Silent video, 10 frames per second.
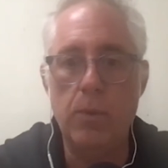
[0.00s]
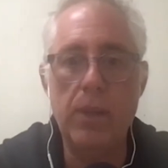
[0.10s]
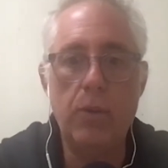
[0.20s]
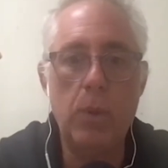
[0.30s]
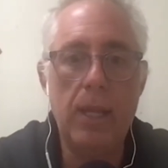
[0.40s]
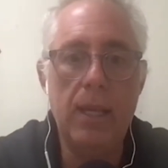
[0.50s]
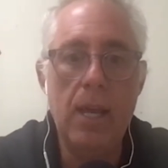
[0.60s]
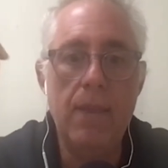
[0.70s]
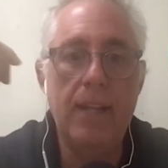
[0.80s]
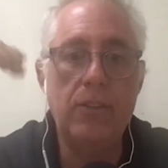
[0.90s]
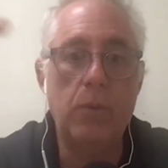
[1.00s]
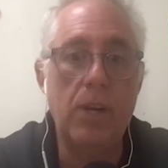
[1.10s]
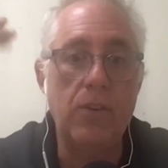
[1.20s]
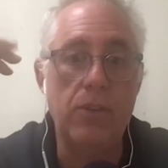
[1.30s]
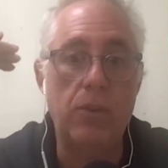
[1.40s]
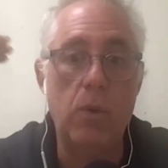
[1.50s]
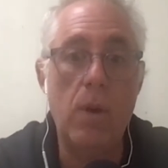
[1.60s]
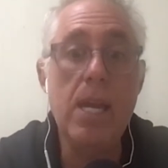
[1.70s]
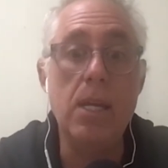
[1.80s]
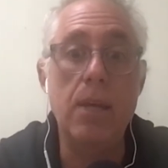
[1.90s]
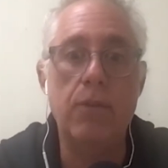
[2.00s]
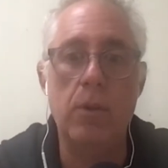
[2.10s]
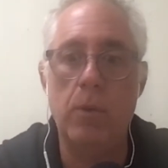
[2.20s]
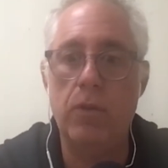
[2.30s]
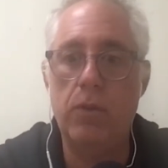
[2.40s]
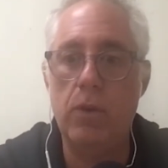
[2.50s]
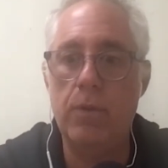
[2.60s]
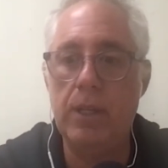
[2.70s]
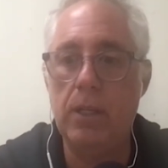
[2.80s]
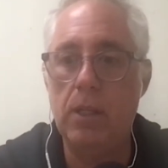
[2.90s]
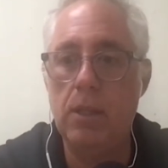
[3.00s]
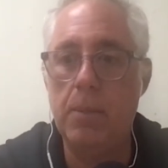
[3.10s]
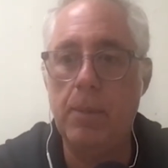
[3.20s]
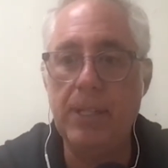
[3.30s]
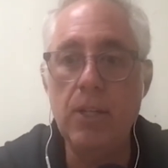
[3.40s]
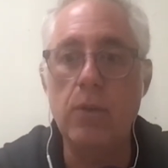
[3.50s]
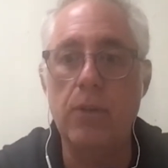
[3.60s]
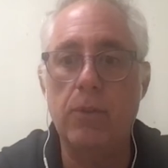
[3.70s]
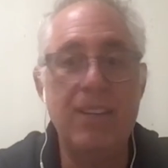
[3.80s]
We realized, well, that discretion is great if someone's serving the public interest.